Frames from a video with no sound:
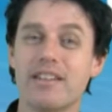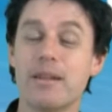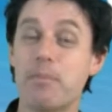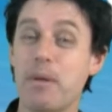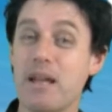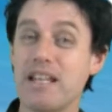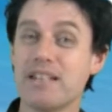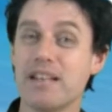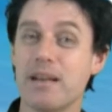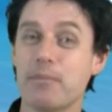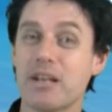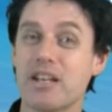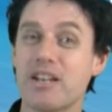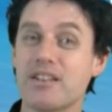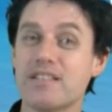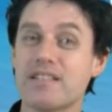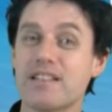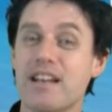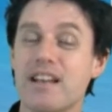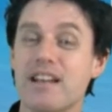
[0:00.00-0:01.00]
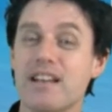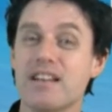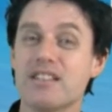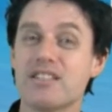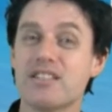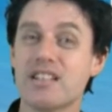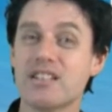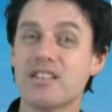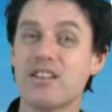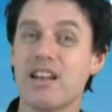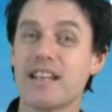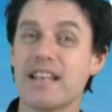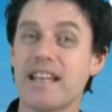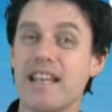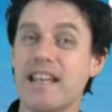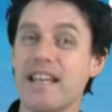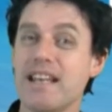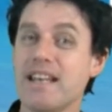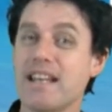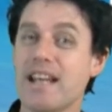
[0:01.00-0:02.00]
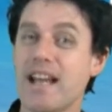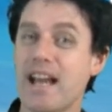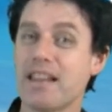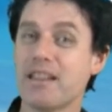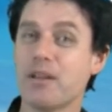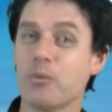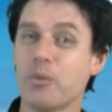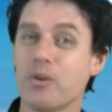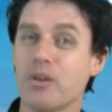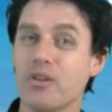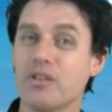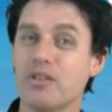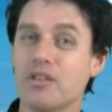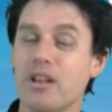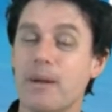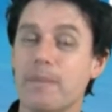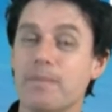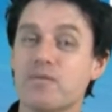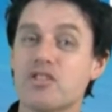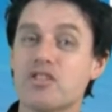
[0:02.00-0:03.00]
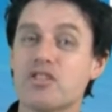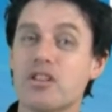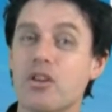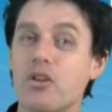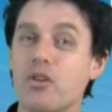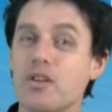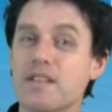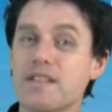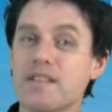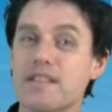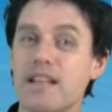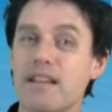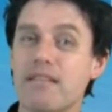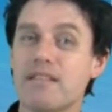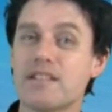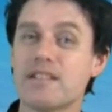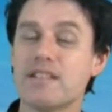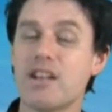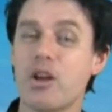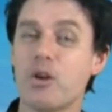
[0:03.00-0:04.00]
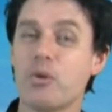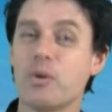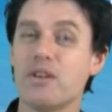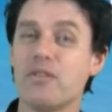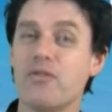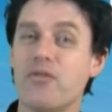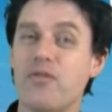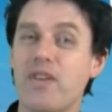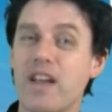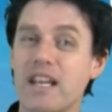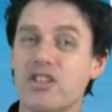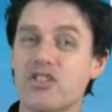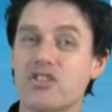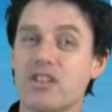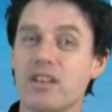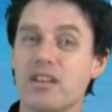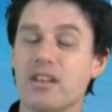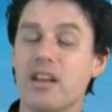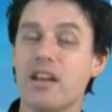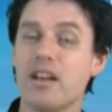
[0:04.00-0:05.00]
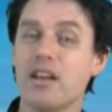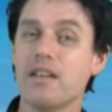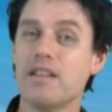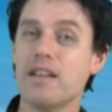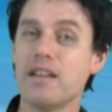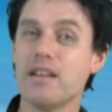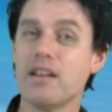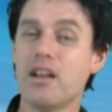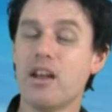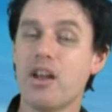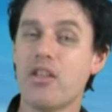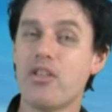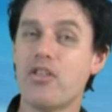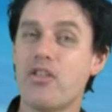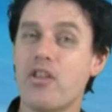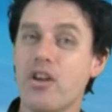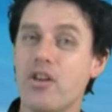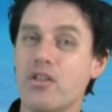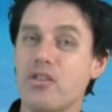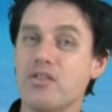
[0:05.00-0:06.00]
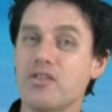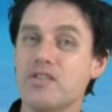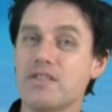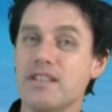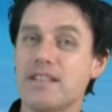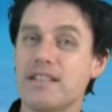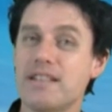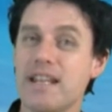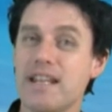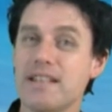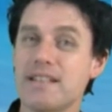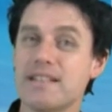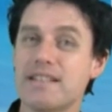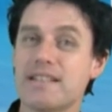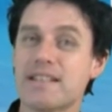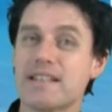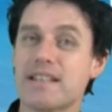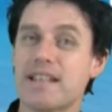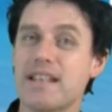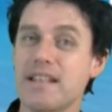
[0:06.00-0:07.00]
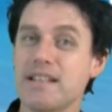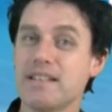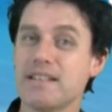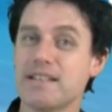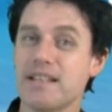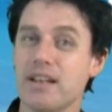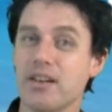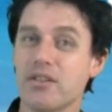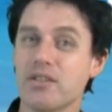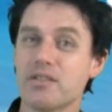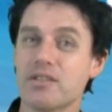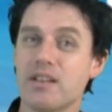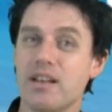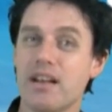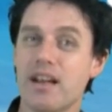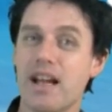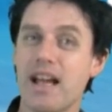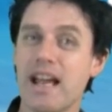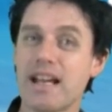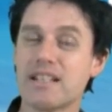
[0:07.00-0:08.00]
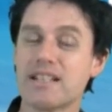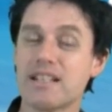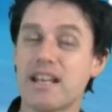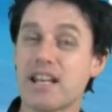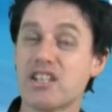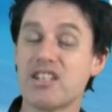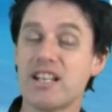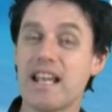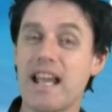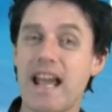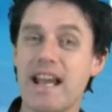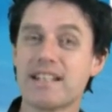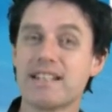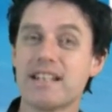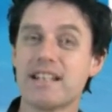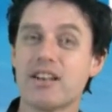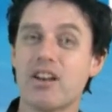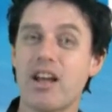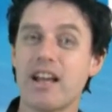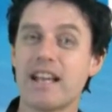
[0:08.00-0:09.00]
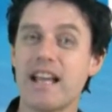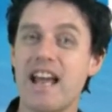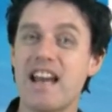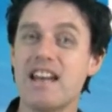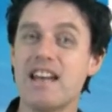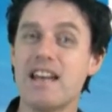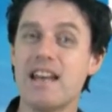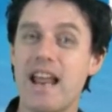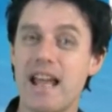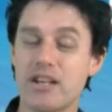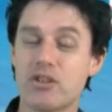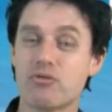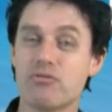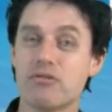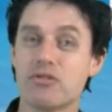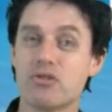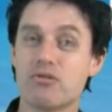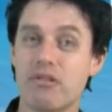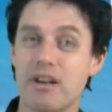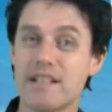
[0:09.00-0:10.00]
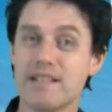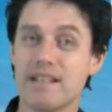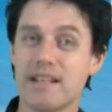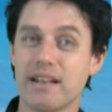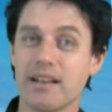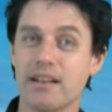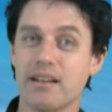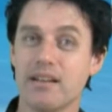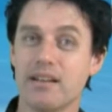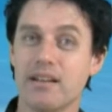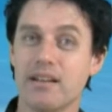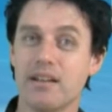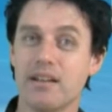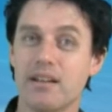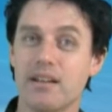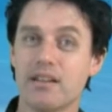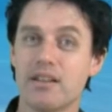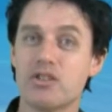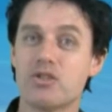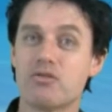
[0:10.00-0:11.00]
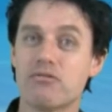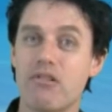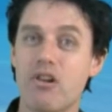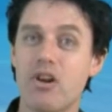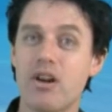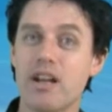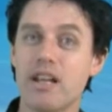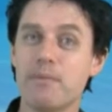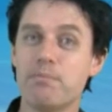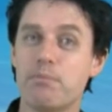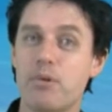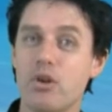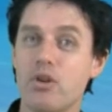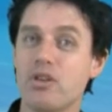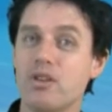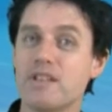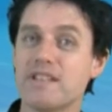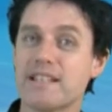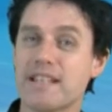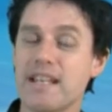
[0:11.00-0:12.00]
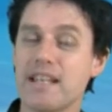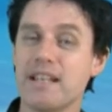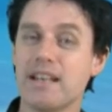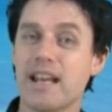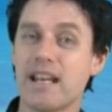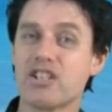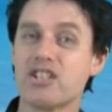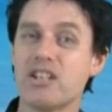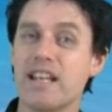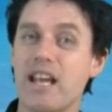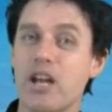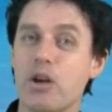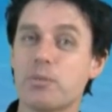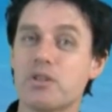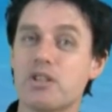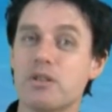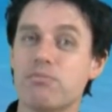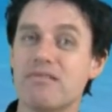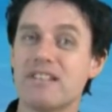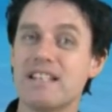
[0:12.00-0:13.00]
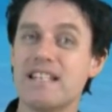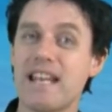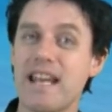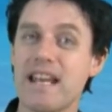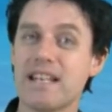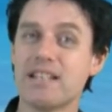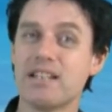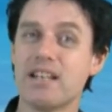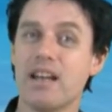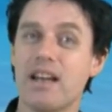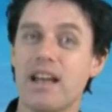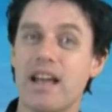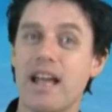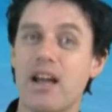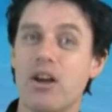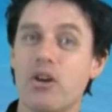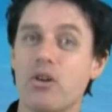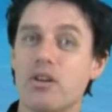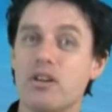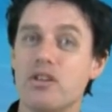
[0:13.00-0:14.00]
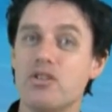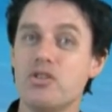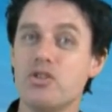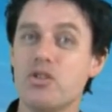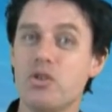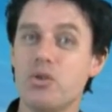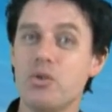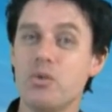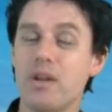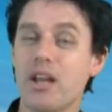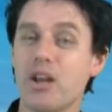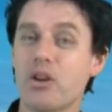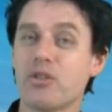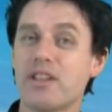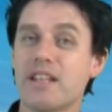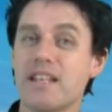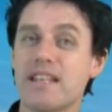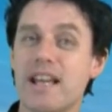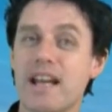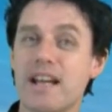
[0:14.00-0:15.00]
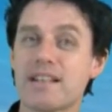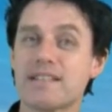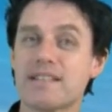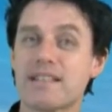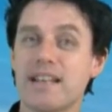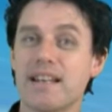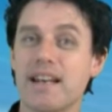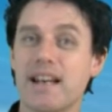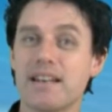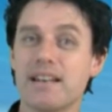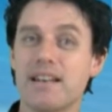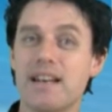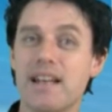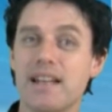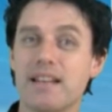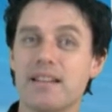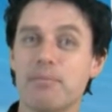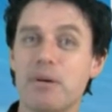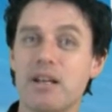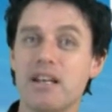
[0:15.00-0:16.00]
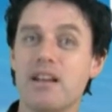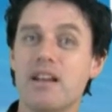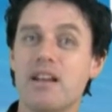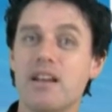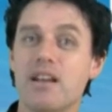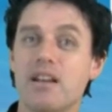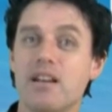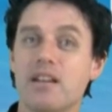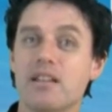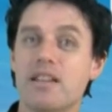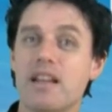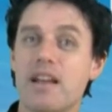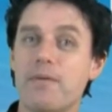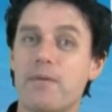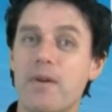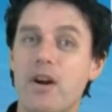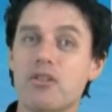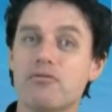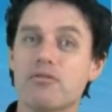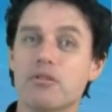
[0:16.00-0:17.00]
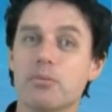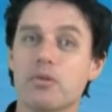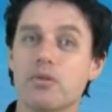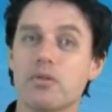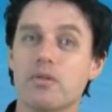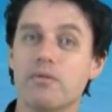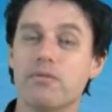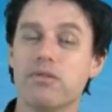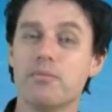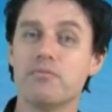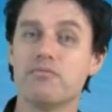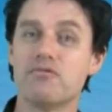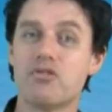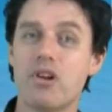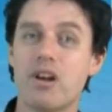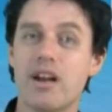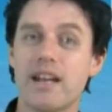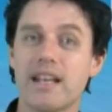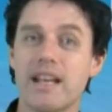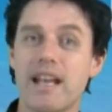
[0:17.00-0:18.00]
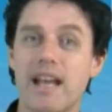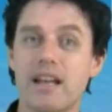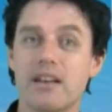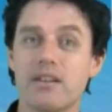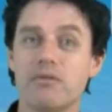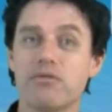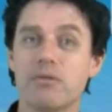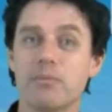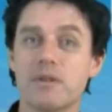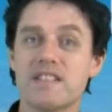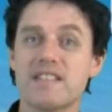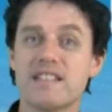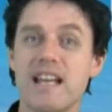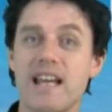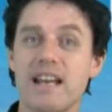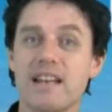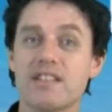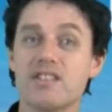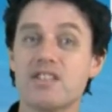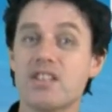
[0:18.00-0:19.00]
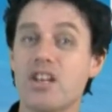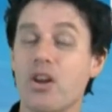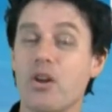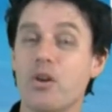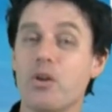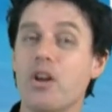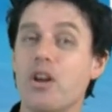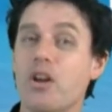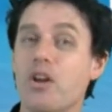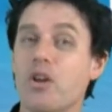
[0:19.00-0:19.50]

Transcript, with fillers: the better, because just like any other wound, so long as there is no infection, then those dead skin cells are act actually acting like a natural dressing. The dry, burned skin actually helps to protect our new, healthy, young skin underneath. But they're vulnerable from drying out and from the sun. So